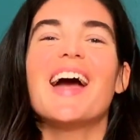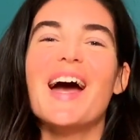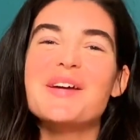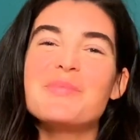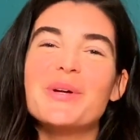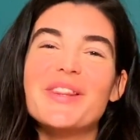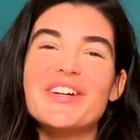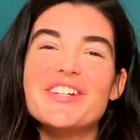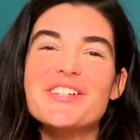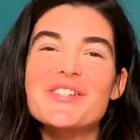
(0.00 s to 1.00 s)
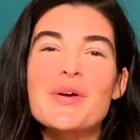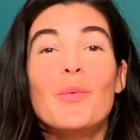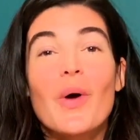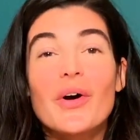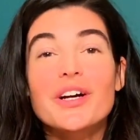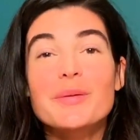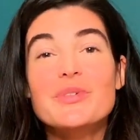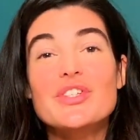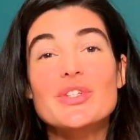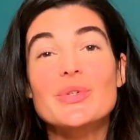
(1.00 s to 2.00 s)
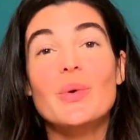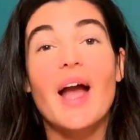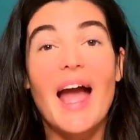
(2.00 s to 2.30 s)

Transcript: Hi, breathers. Welcome to